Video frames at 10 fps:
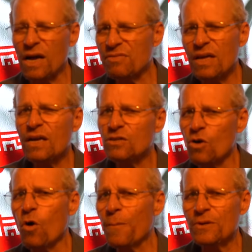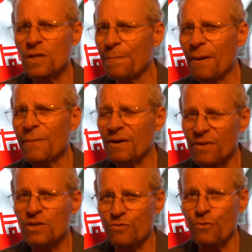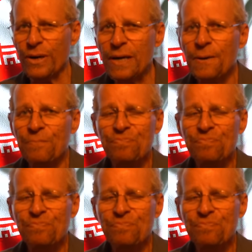I think it's open to the public. I think it's free.